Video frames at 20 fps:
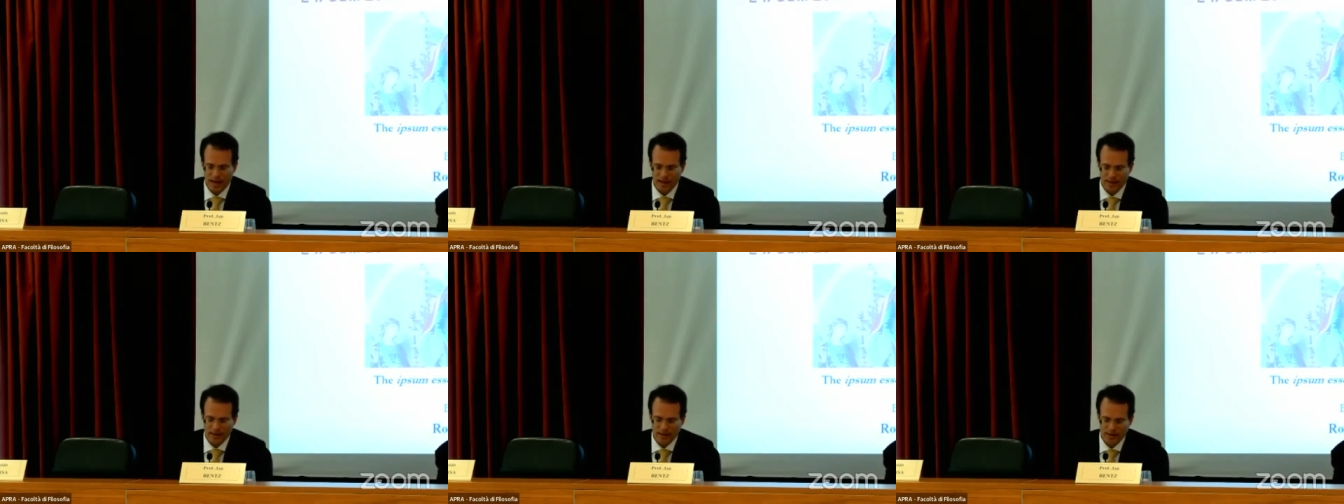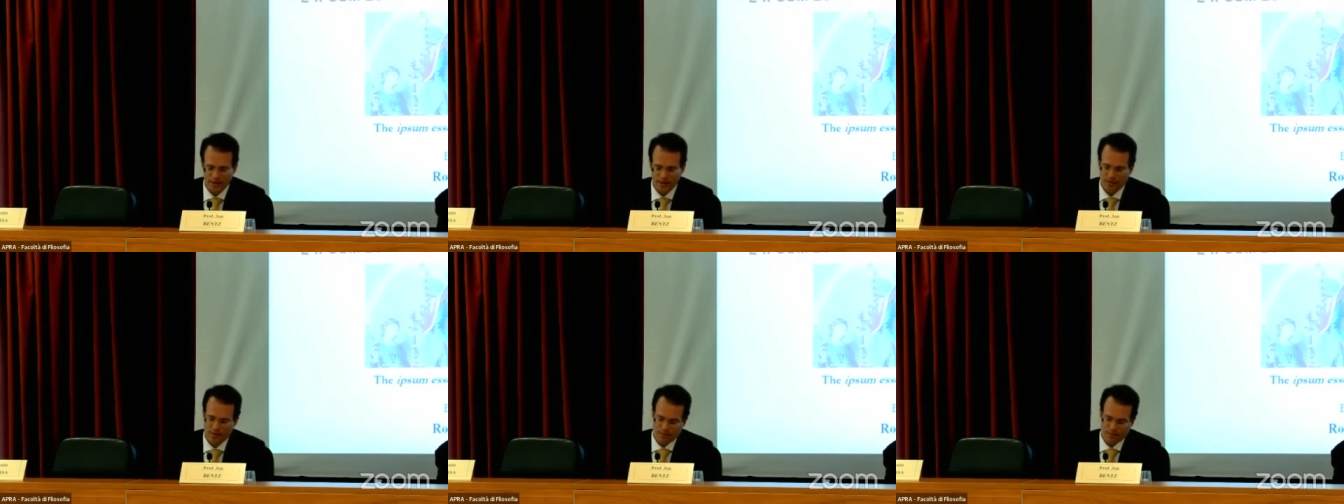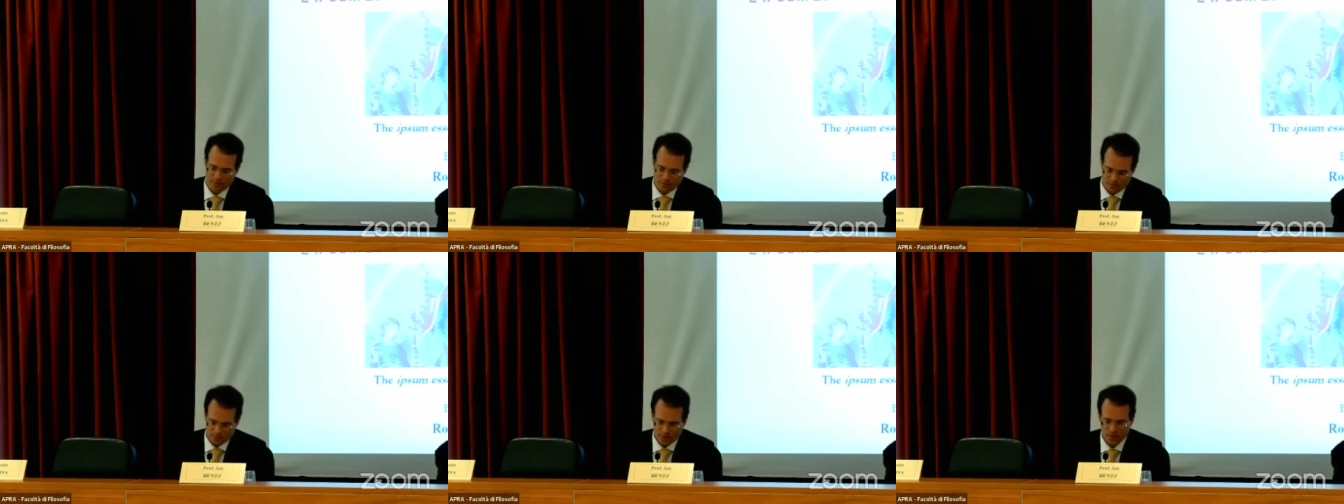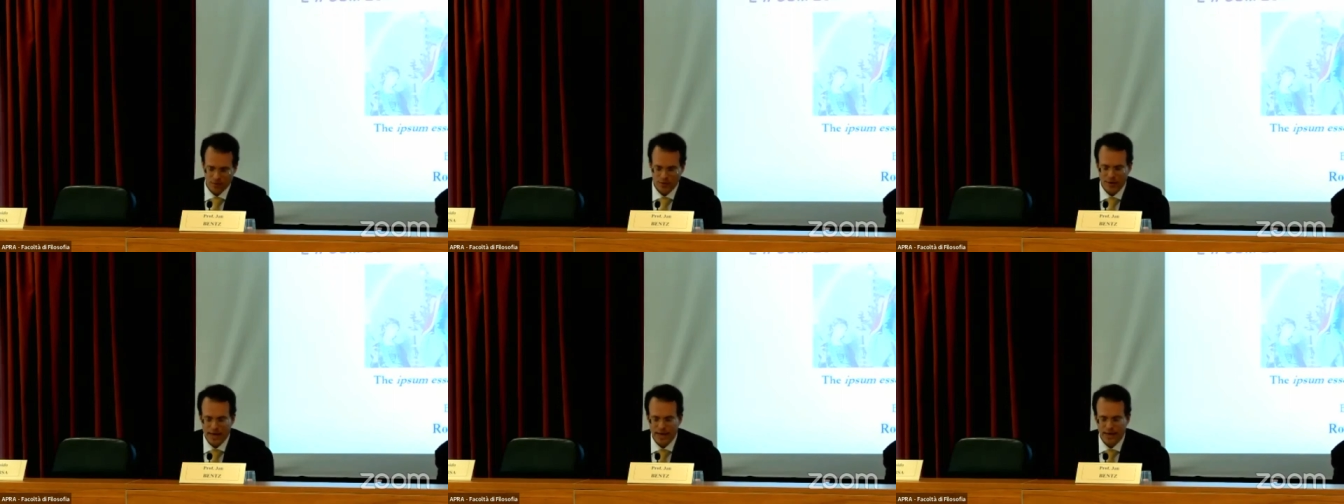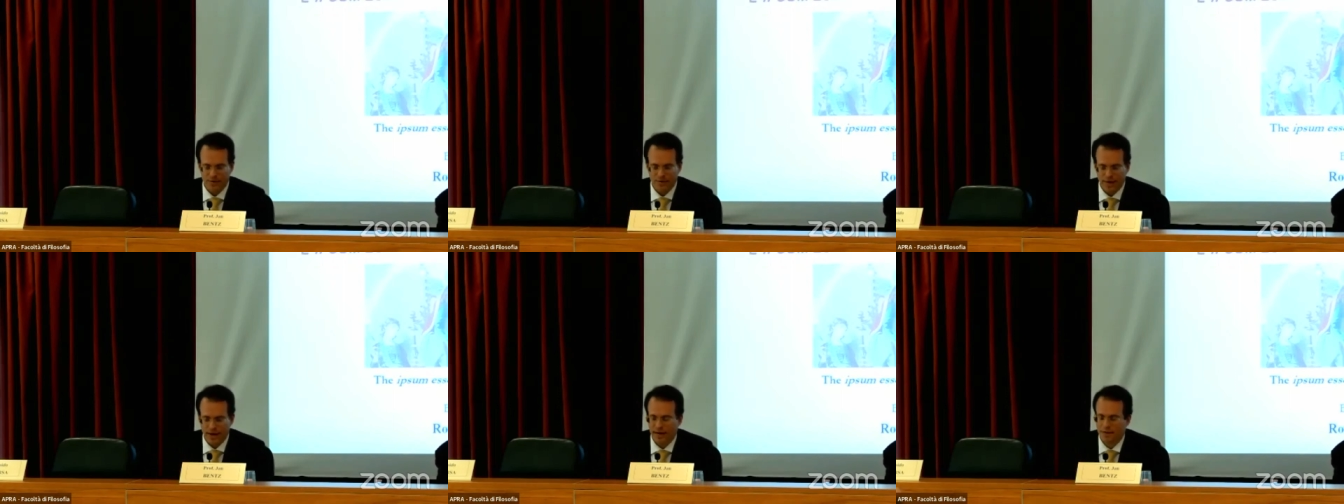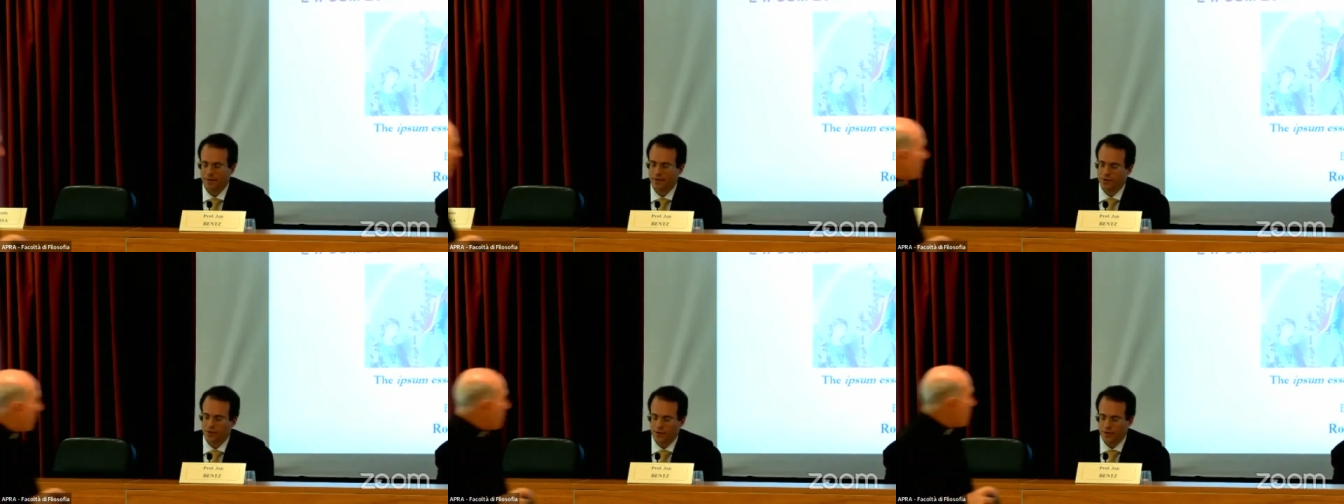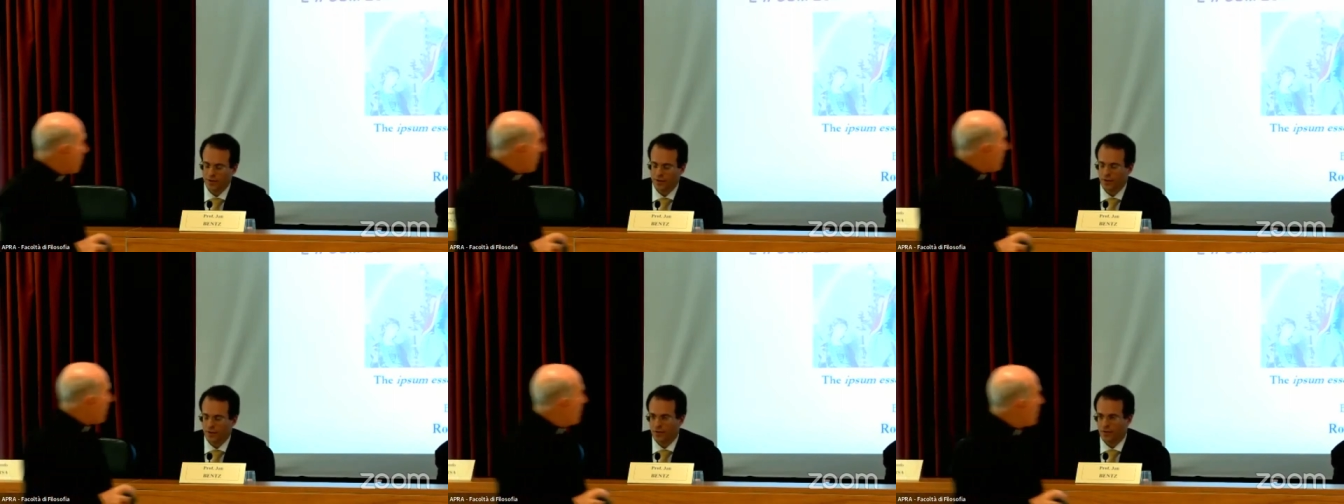and his creative
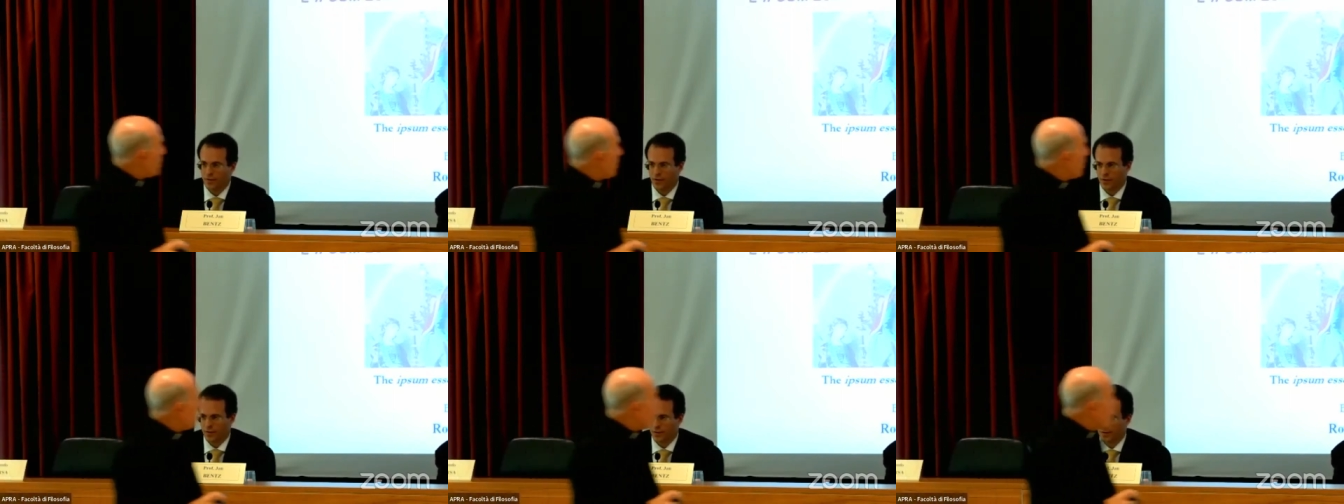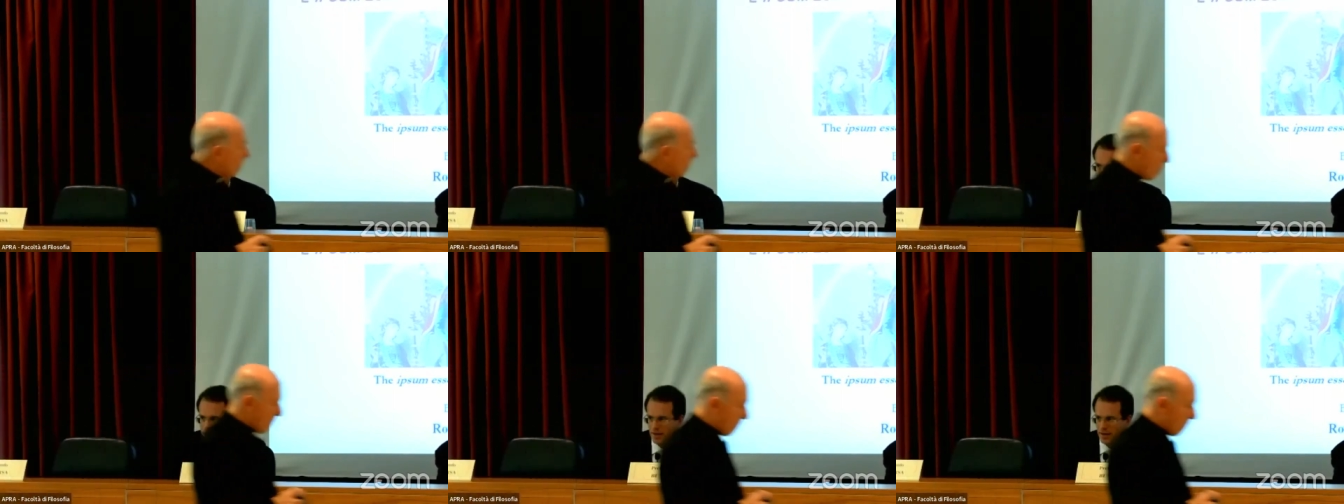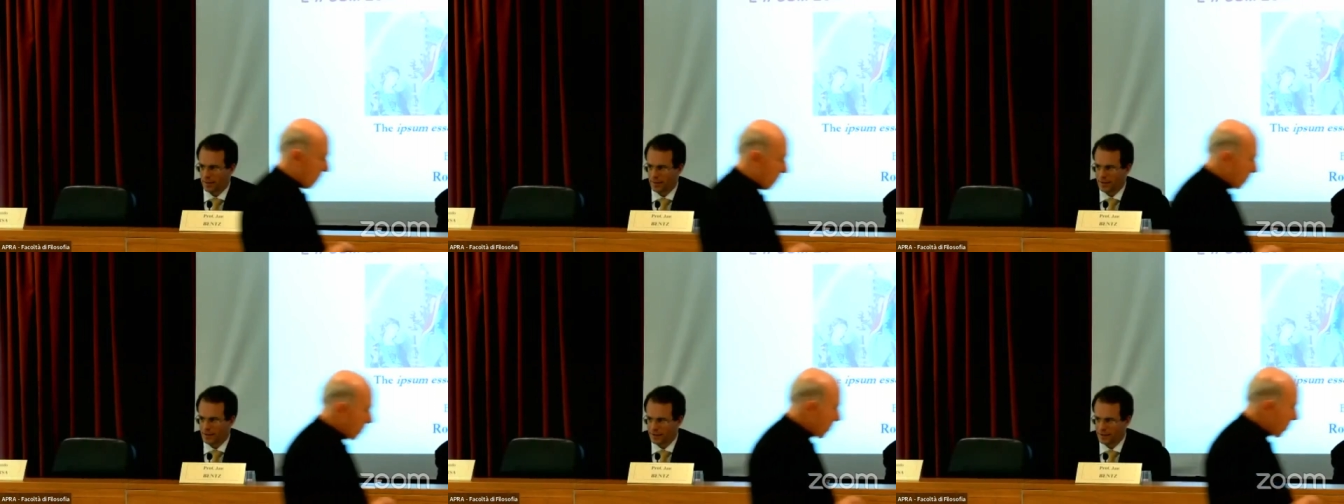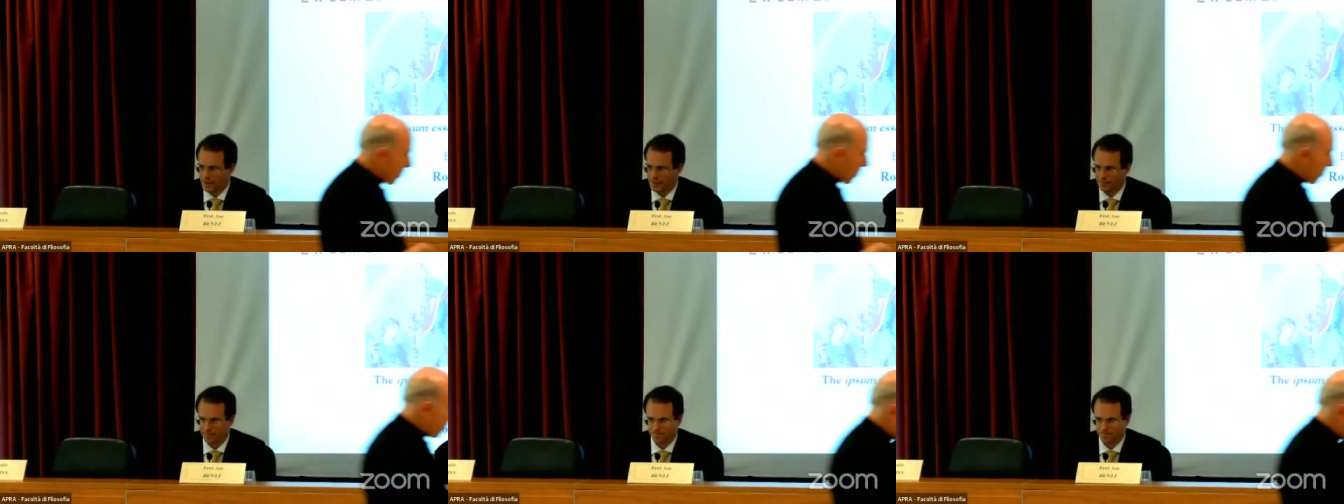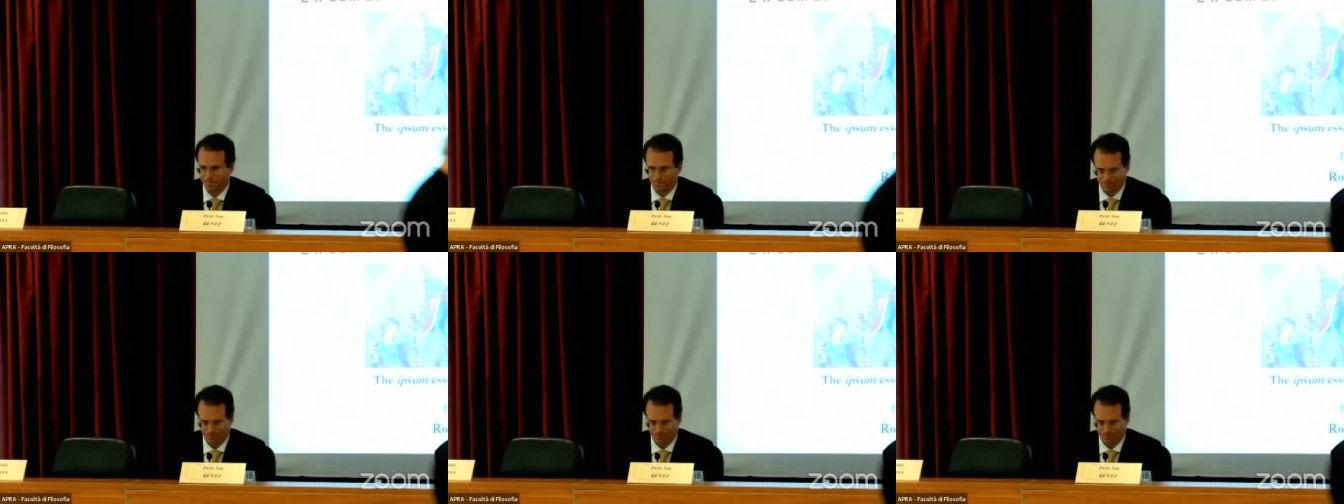exegesis of Saint Thomas.